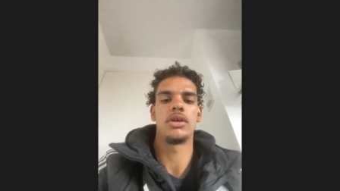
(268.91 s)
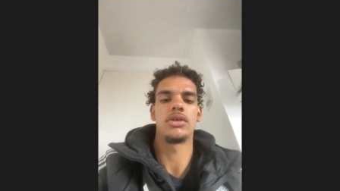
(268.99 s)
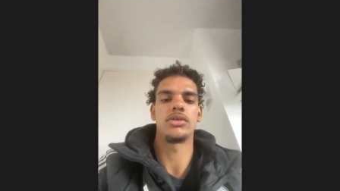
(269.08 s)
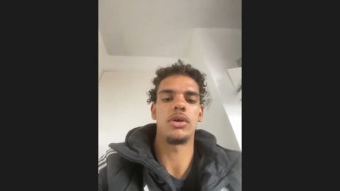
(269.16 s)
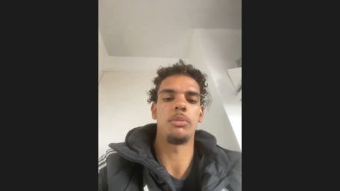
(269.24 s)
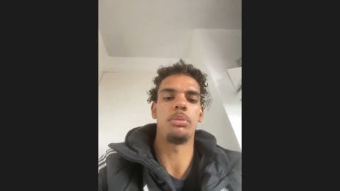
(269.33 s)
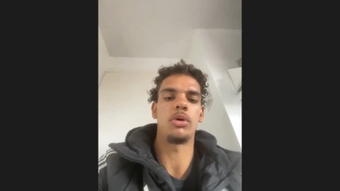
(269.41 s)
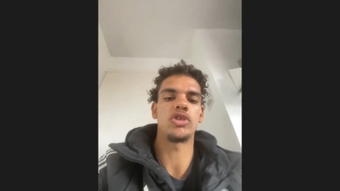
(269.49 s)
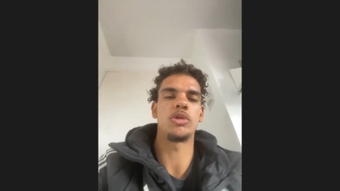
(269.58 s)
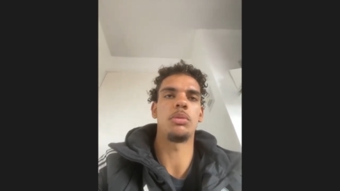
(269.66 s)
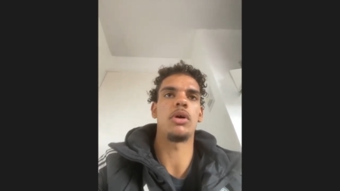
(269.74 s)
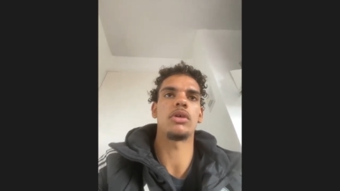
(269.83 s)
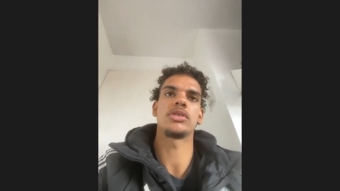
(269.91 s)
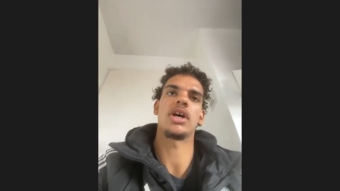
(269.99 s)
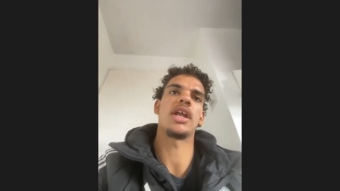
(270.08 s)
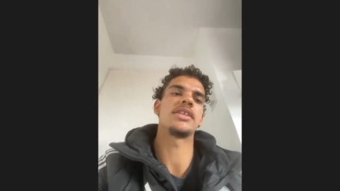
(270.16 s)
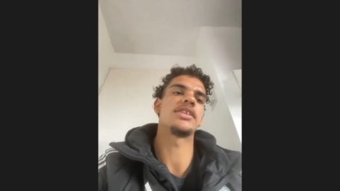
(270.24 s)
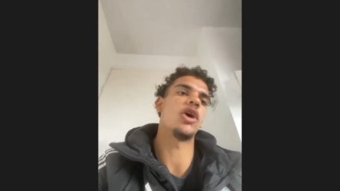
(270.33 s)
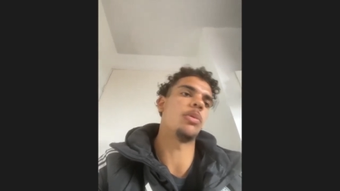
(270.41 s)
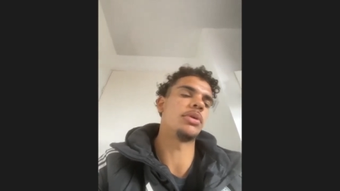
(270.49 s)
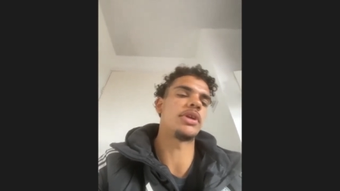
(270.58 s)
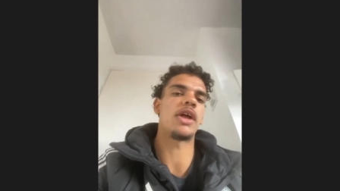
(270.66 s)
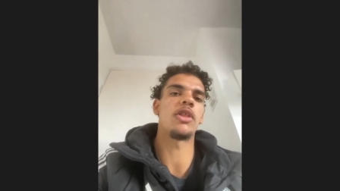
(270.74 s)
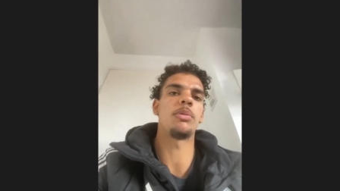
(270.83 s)
So box to box. I like to get up
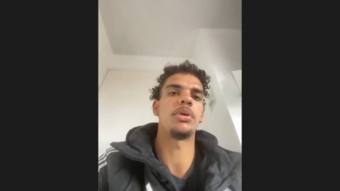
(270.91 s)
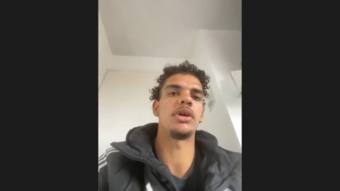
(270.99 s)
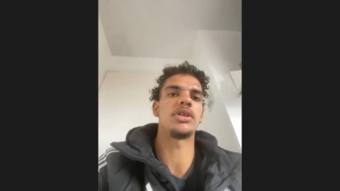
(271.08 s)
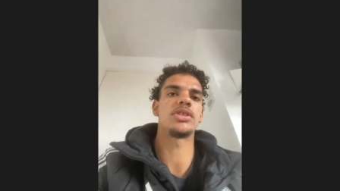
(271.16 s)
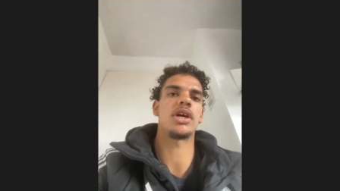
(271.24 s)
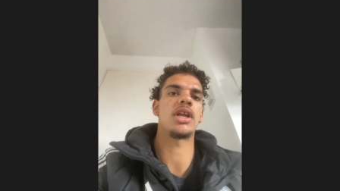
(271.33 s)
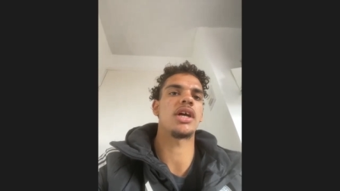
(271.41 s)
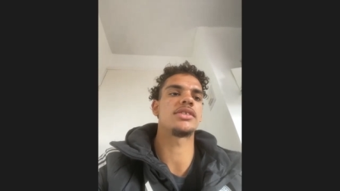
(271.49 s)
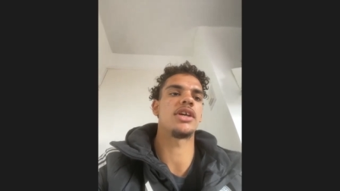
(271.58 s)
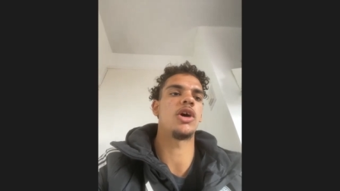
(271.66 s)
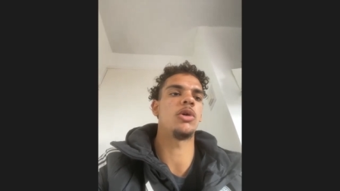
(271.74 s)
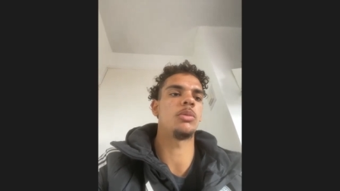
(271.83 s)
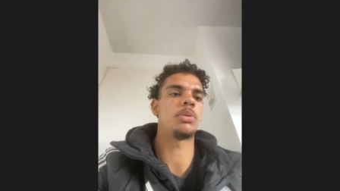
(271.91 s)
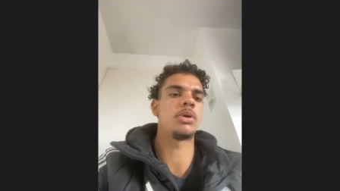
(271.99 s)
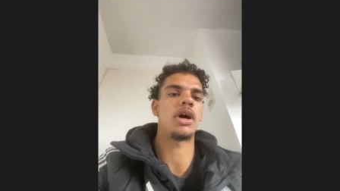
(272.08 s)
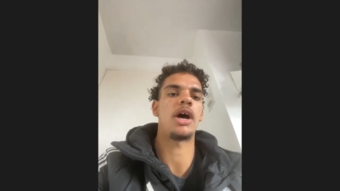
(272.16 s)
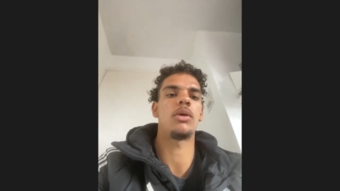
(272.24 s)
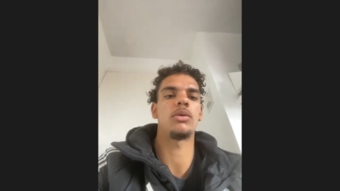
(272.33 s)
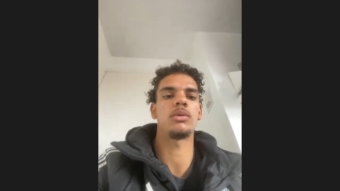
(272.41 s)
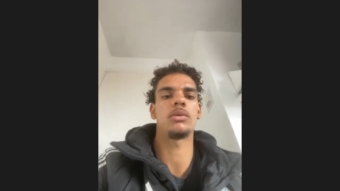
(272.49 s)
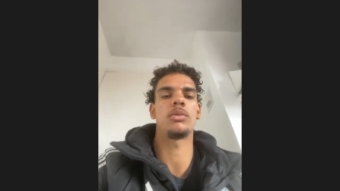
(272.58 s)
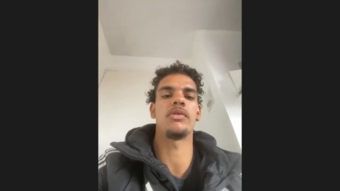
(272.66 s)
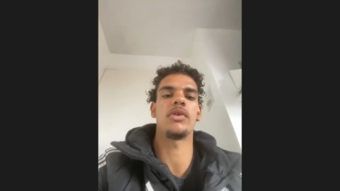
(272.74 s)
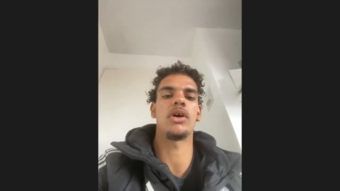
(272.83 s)
and down the pitch. I like to help out
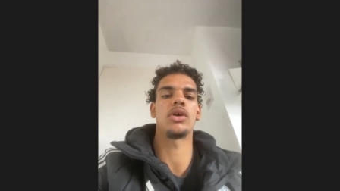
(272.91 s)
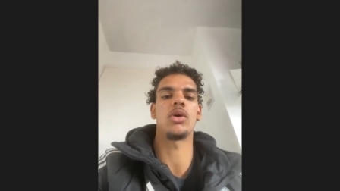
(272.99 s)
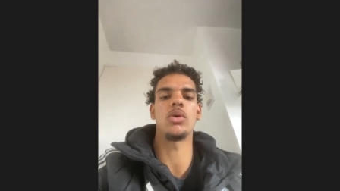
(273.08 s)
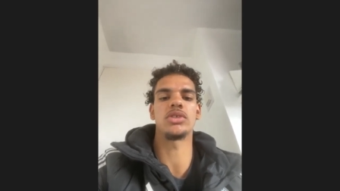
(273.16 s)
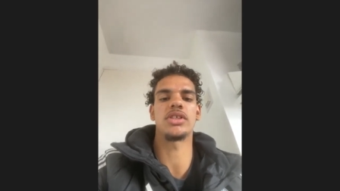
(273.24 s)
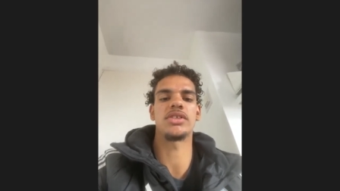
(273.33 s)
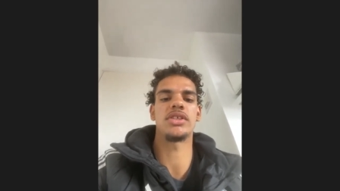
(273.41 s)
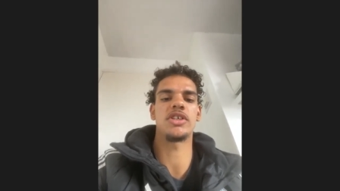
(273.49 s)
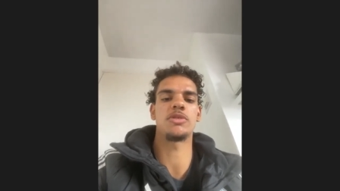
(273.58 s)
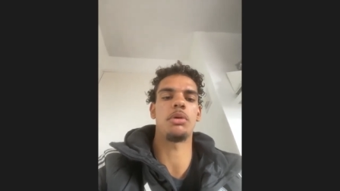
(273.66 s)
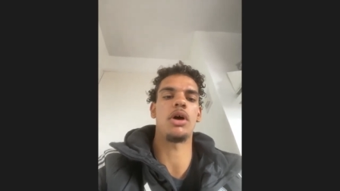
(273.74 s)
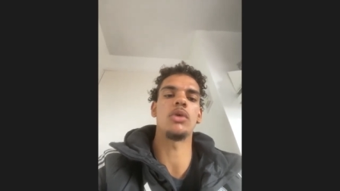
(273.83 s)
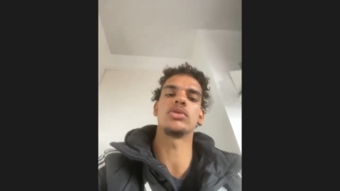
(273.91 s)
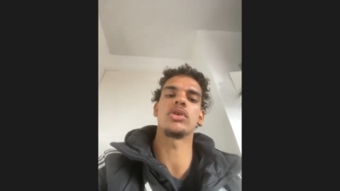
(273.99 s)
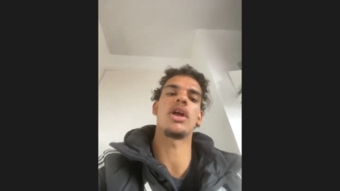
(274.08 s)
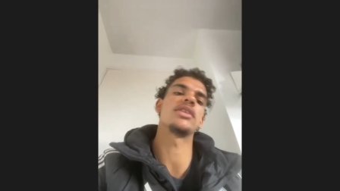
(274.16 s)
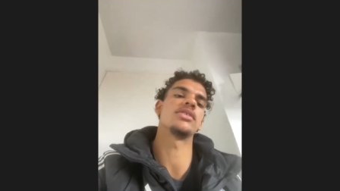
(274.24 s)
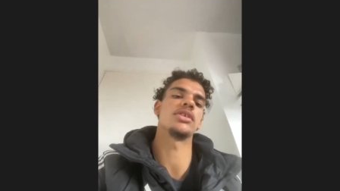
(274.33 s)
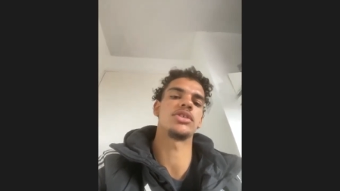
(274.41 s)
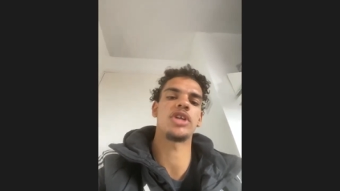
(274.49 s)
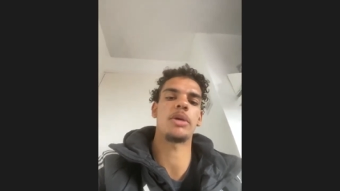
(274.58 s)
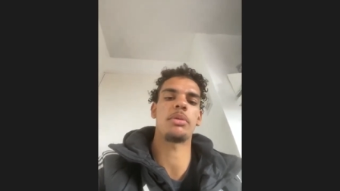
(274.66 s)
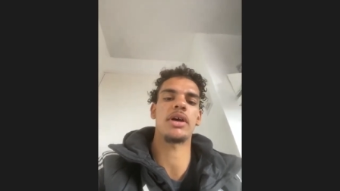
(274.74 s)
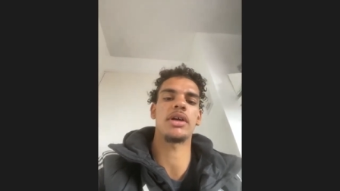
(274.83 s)
with uh, goals and assists, but I also like to
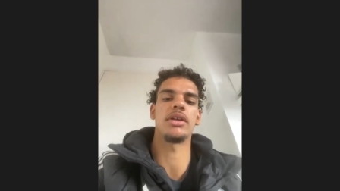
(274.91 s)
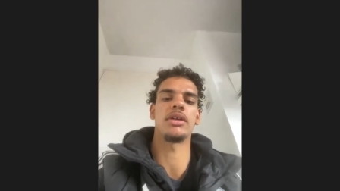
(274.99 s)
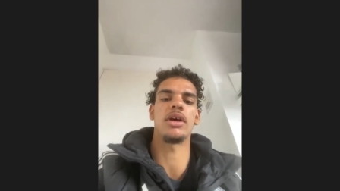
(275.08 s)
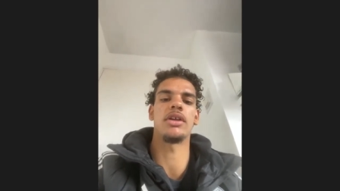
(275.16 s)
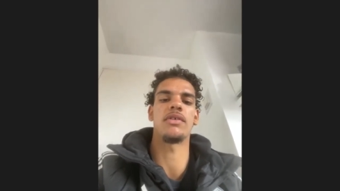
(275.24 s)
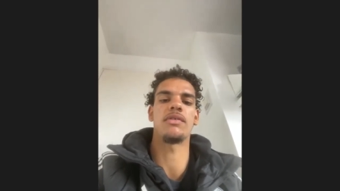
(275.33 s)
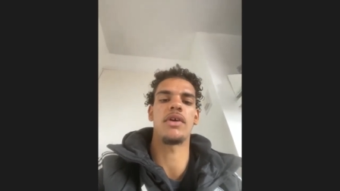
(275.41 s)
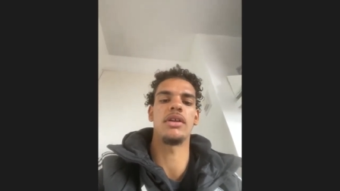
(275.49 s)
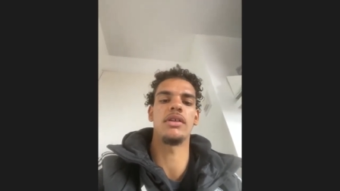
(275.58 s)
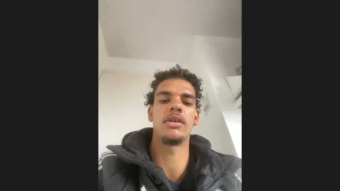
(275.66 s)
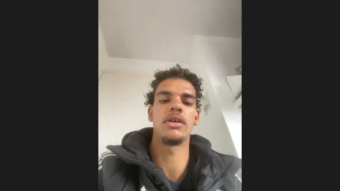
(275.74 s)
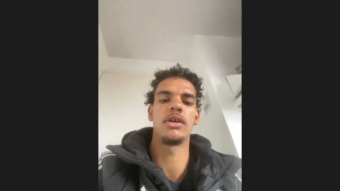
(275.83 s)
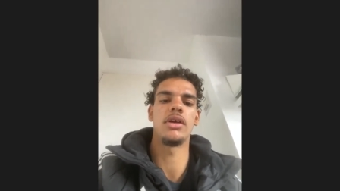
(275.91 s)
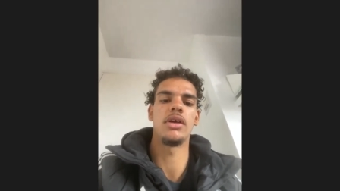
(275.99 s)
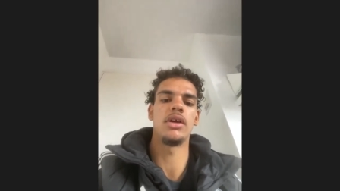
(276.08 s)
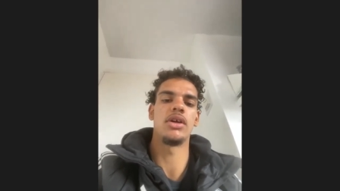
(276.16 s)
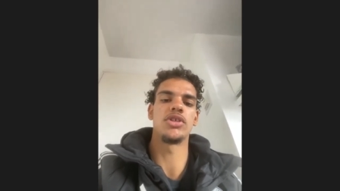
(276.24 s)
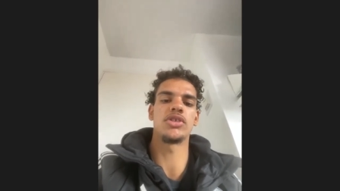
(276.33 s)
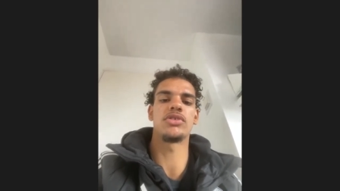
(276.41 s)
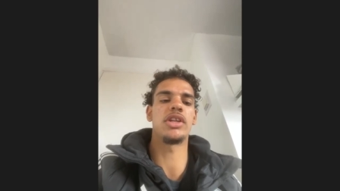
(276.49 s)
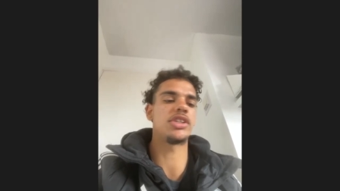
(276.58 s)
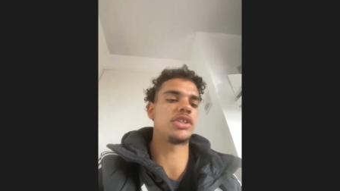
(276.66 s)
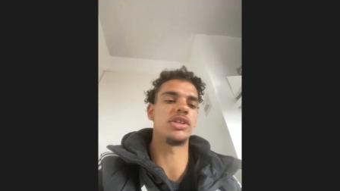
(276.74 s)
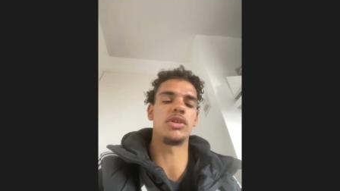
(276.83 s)
track back and uh, defend. Just
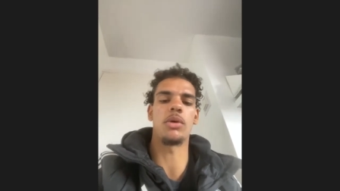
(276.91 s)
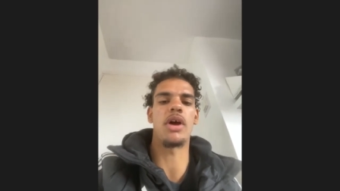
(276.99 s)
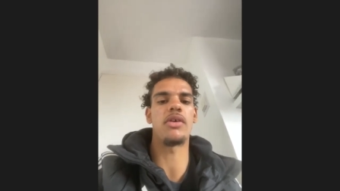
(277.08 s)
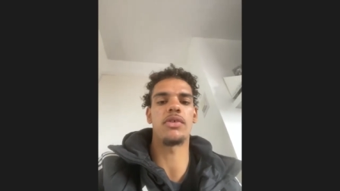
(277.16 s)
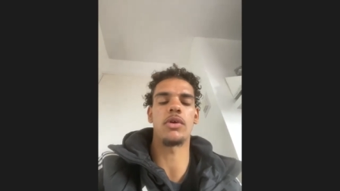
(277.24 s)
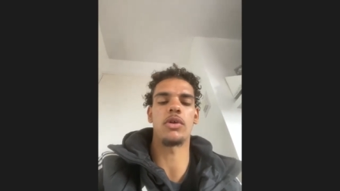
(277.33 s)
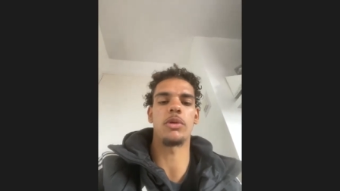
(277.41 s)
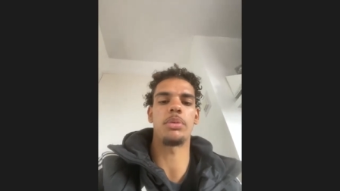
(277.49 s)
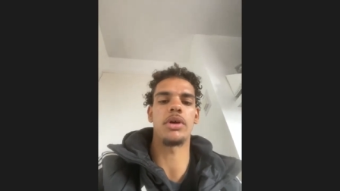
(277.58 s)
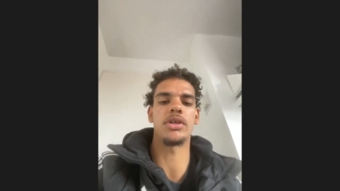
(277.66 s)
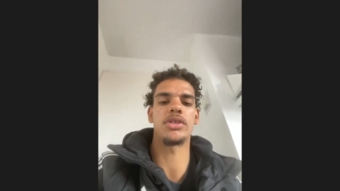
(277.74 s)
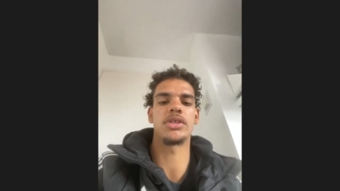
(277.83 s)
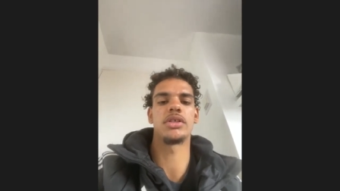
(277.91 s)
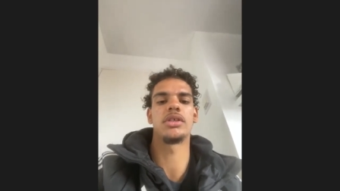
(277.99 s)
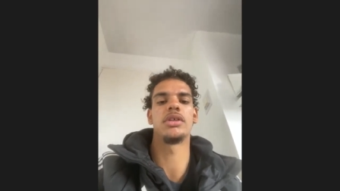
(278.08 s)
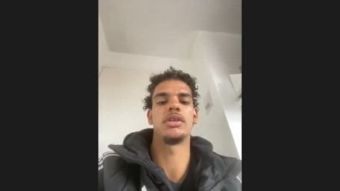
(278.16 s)
literally do everything on the pitch